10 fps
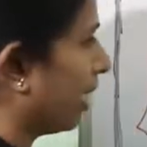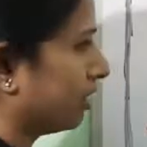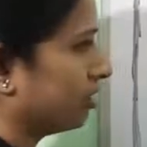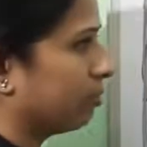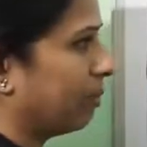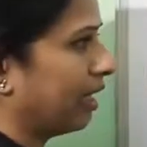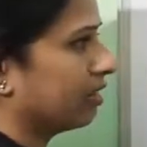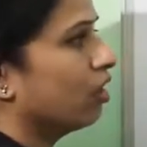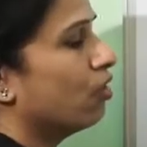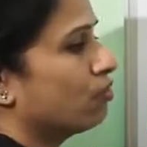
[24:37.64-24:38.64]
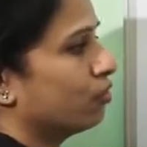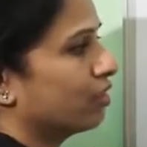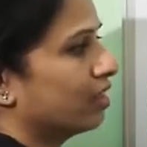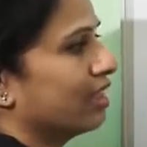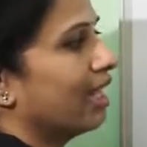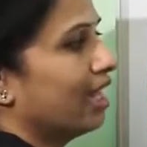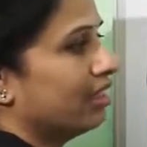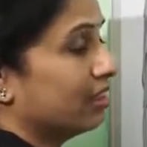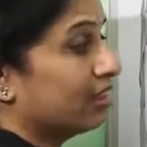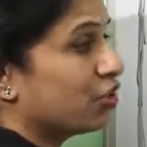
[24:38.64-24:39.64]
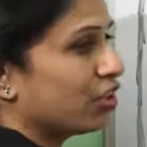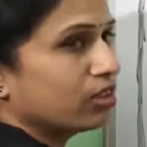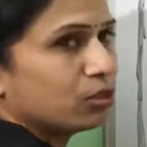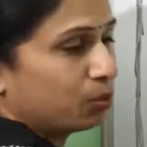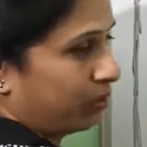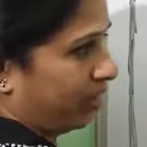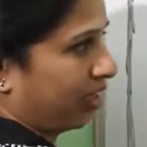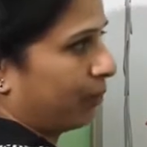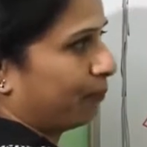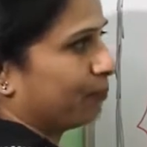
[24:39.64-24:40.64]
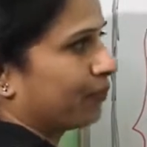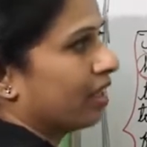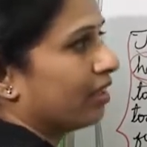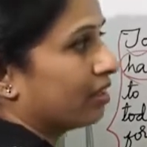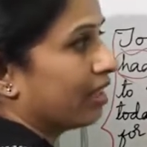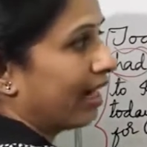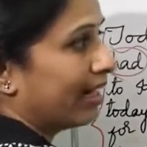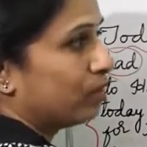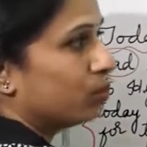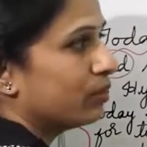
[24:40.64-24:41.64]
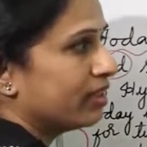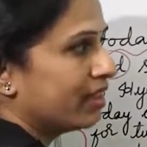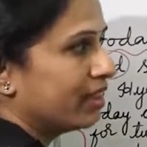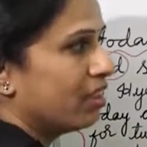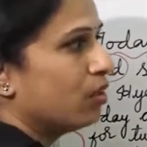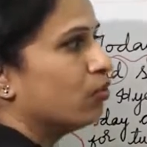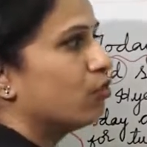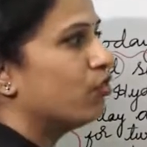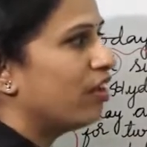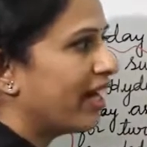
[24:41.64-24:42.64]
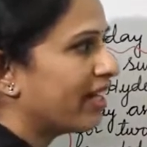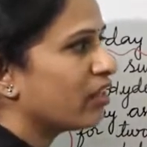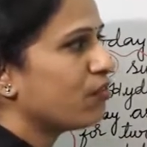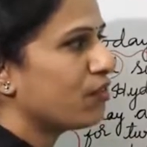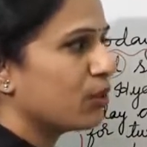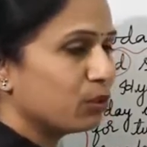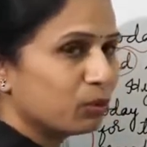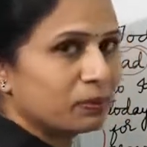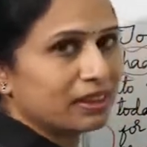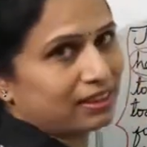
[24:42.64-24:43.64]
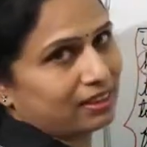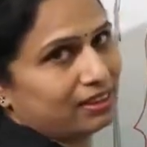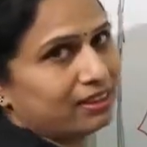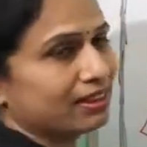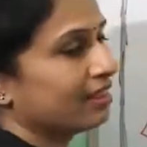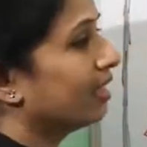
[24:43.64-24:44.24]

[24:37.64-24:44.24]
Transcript: Hyderabad for an urgent work. There were very few buses